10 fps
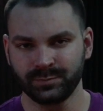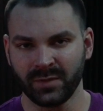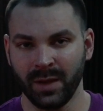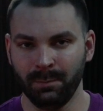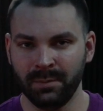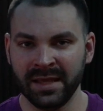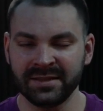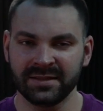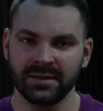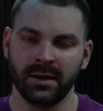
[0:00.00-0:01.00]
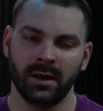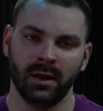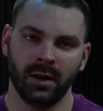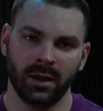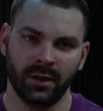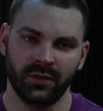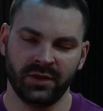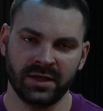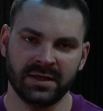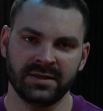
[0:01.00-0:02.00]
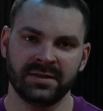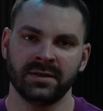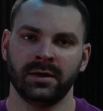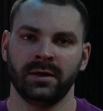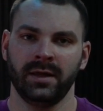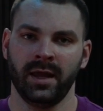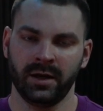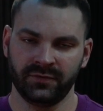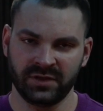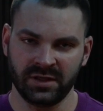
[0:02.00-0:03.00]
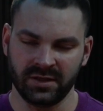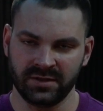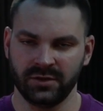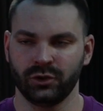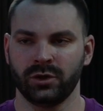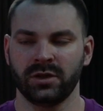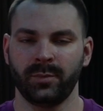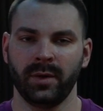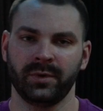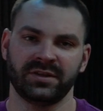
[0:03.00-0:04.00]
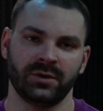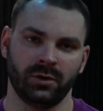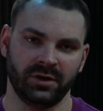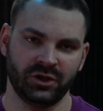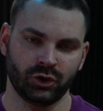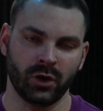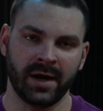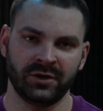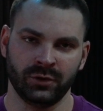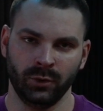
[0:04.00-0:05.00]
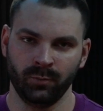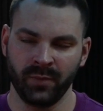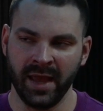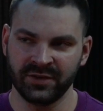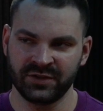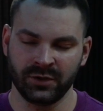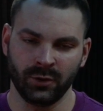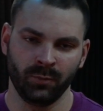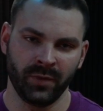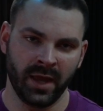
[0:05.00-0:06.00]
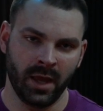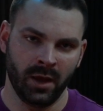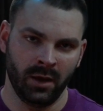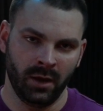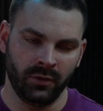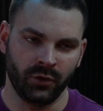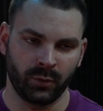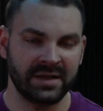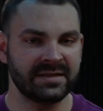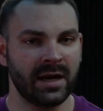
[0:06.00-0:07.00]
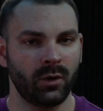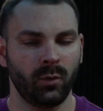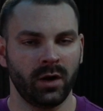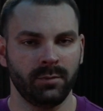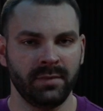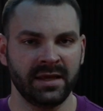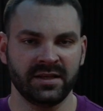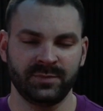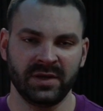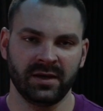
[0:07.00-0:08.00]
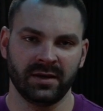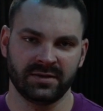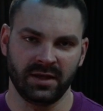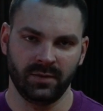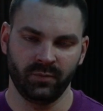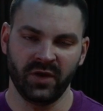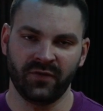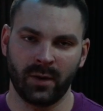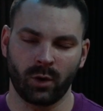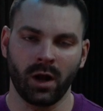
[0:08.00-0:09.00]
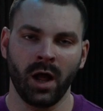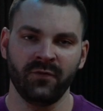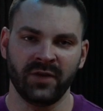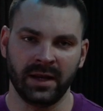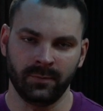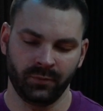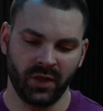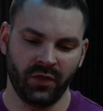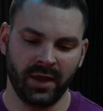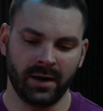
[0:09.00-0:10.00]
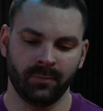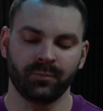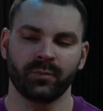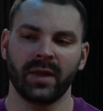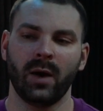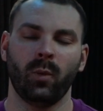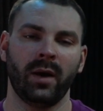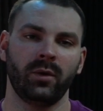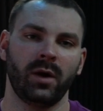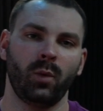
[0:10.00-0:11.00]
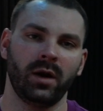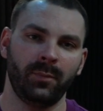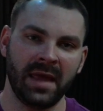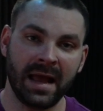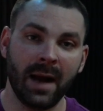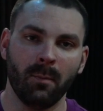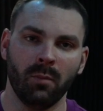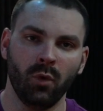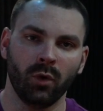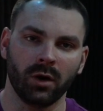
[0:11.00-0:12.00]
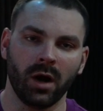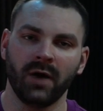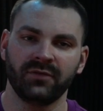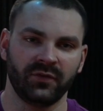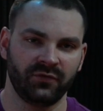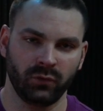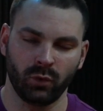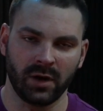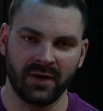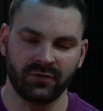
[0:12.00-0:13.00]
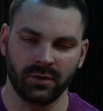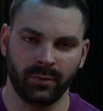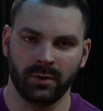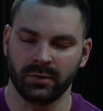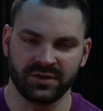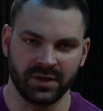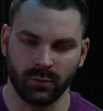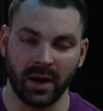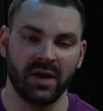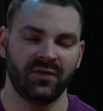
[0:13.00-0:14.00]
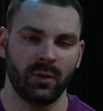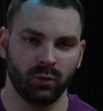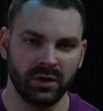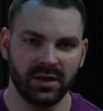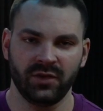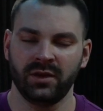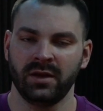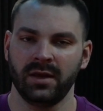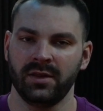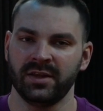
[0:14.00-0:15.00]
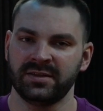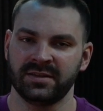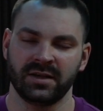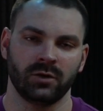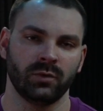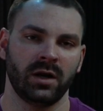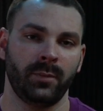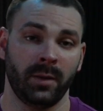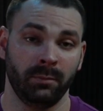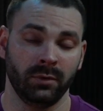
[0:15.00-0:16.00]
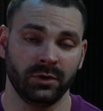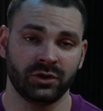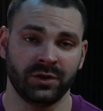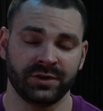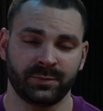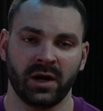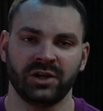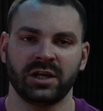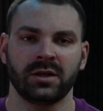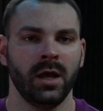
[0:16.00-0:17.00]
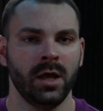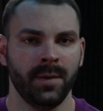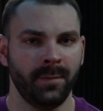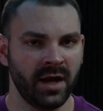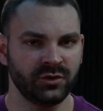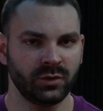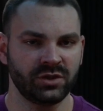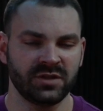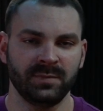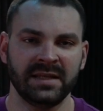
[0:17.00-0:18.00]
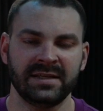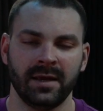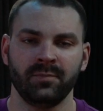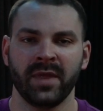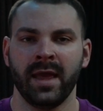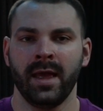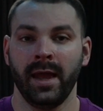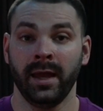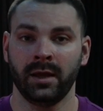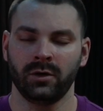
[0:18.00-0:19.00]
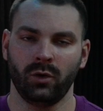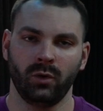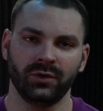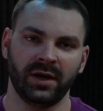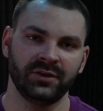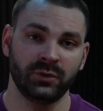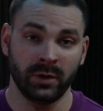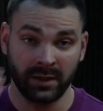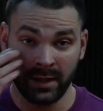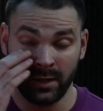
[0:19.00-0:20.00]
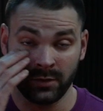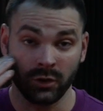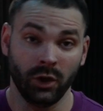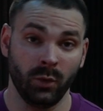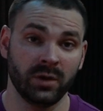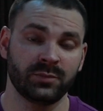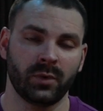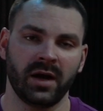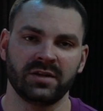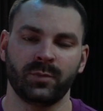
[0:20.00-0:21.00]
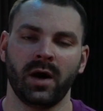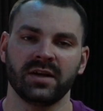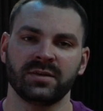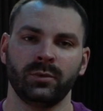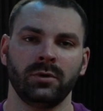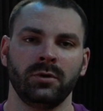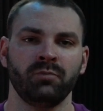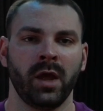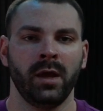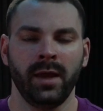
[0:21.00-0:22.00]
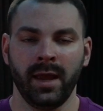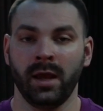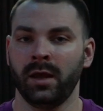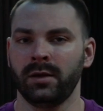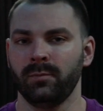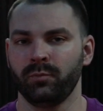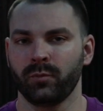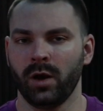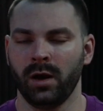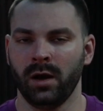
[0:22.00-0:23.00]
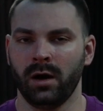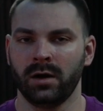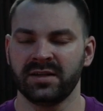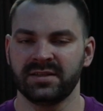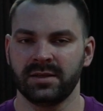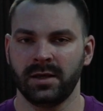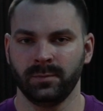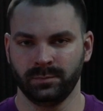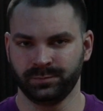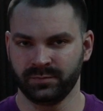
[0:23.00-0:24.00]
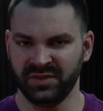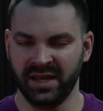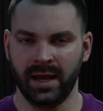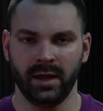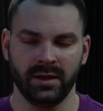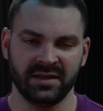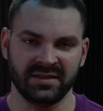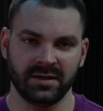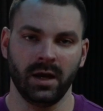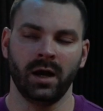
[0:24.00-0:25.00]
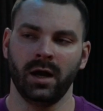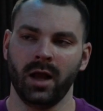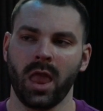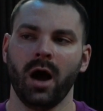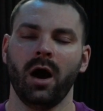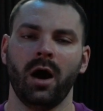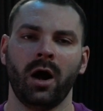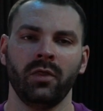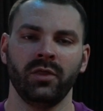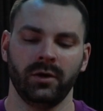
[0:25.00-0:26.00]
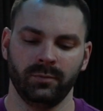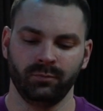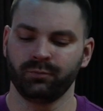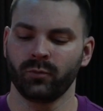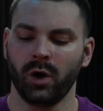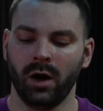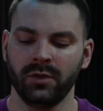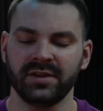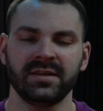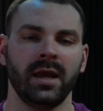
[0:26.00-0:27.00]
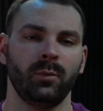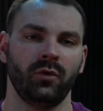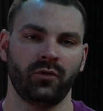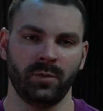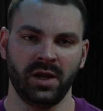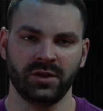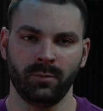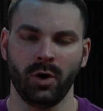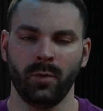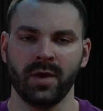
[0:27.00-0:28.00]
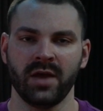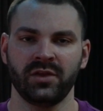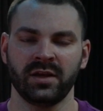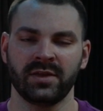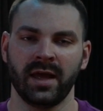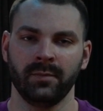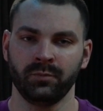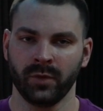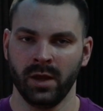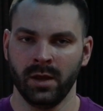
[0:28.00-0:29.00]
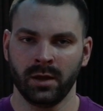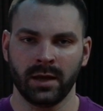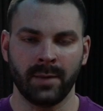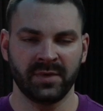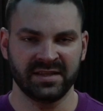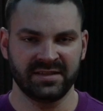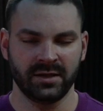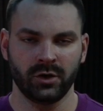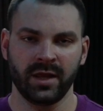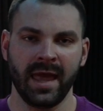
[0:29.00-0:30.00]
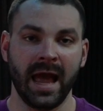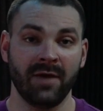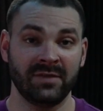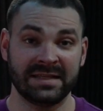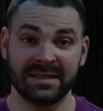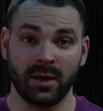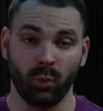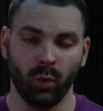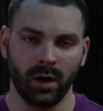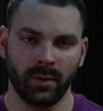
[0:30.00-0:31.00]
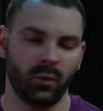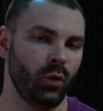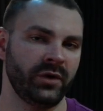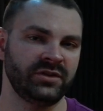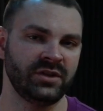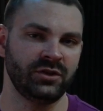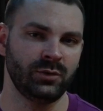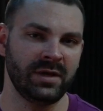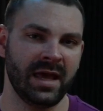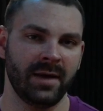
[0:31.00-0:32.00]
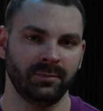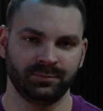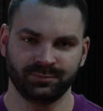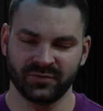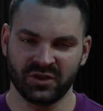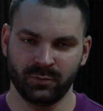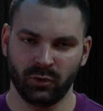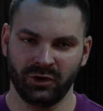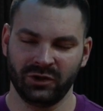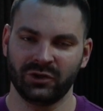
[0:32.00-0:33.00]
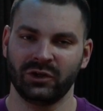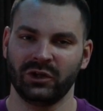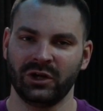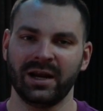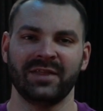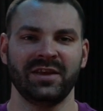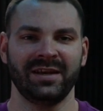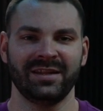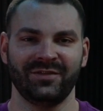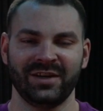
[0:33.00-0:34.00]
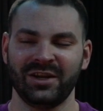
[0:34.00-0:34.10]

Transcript: mint these NFTs during the public sale, or at least try to. And so the reason I would want to mint is because if I were confident, then why would I want to pay more off the floor after the public sale, right? If I really think this is going to run up, I'm bullish on this project, might as well just mint it and hold on to it and get it the lowest price possible. And honestly, that is on the table for me at the moment. I think that I'm considering it. I haven't decided what I'm going to do yet. Spoiler alert at the end of the video